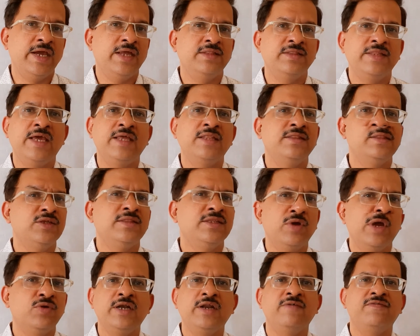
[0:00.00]
then you
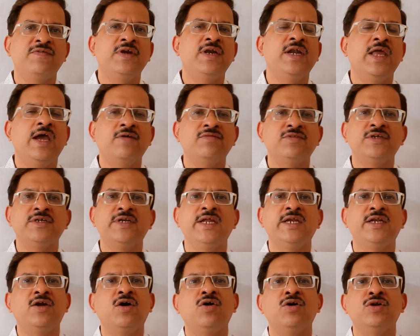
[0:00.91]
can definitely have the
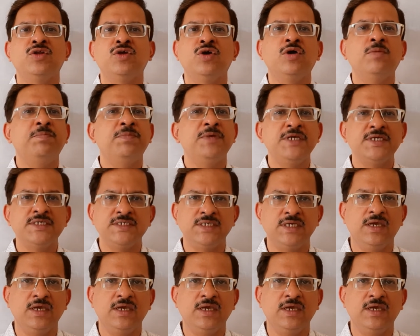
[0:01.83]
data on your PC.